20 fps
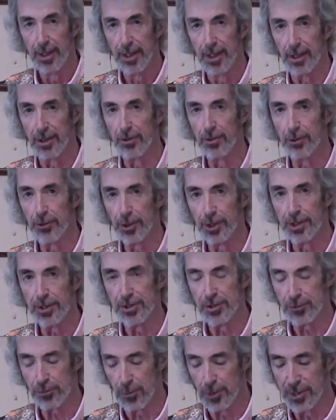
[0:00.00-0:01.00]
including
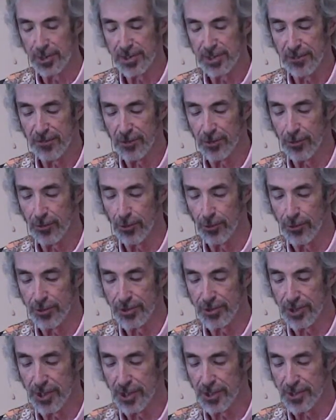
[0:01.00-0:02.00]
his 27-year-old
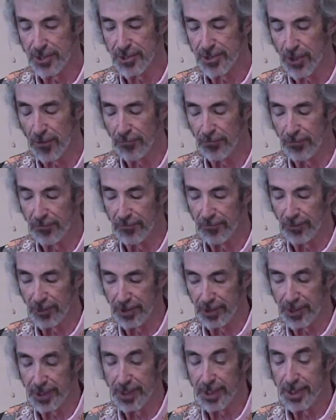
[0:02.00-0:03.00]
son's
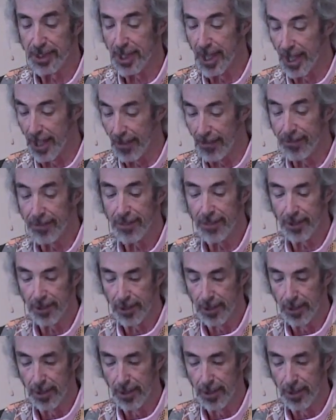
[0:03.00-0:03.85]
self-inflicted death.